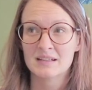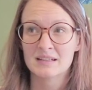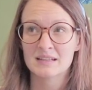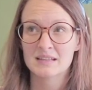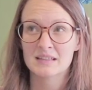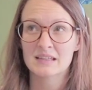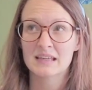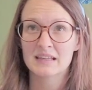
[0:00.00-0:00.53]

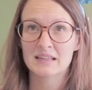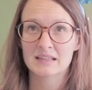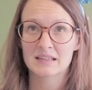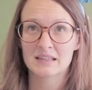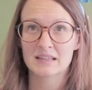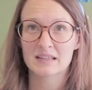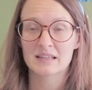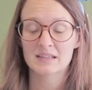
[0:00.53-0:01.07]

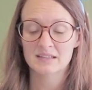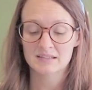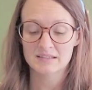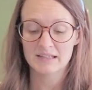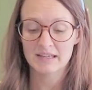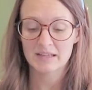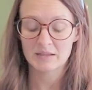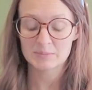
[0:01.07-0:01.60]
lately,
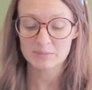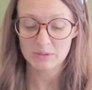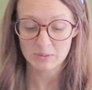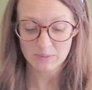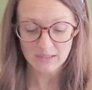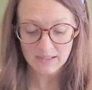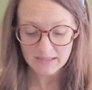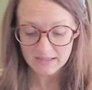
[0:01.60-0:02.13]
like
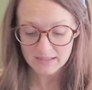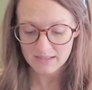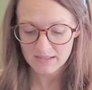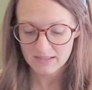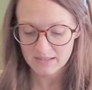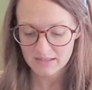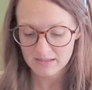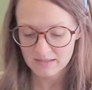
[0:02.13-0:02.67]

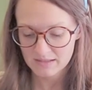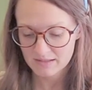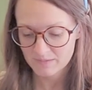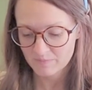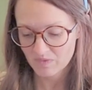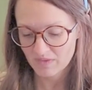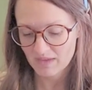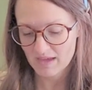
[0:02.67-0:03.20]
Moana
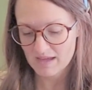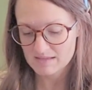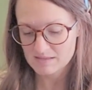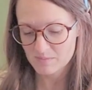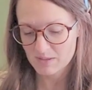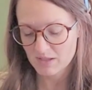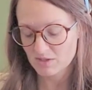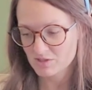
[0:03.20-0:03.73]
has a
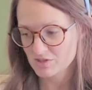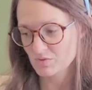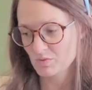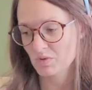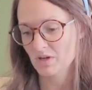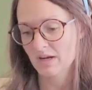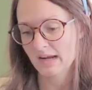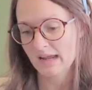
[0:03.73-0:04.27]
better
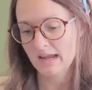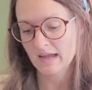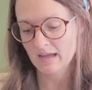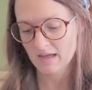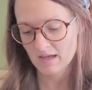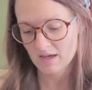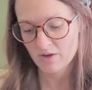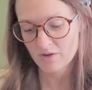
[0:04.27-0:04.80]
story,
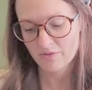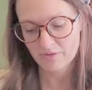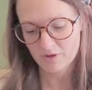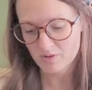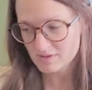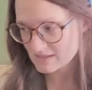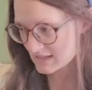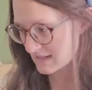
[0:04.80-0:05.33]

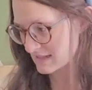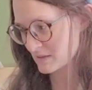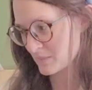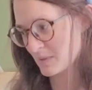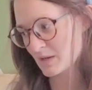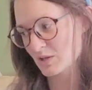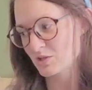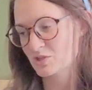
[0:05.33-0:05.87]
Frozen has a
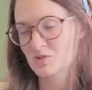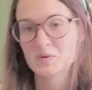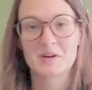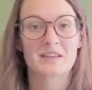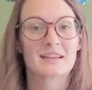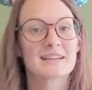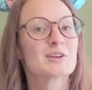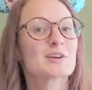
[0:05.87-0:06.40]
better story.
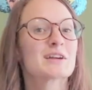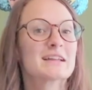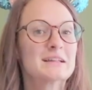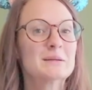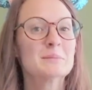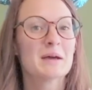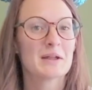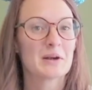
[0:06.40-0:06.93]
Like they're
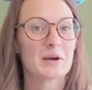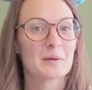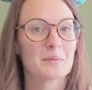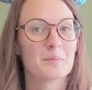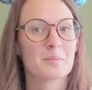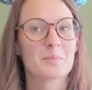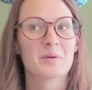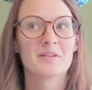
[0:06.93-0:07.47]
getting better,
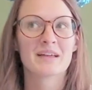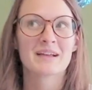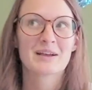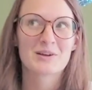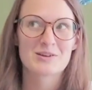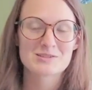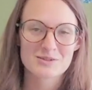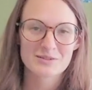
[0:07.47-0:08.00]
but like I
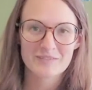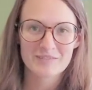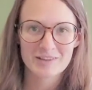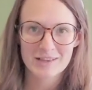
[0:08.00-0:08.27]
also love the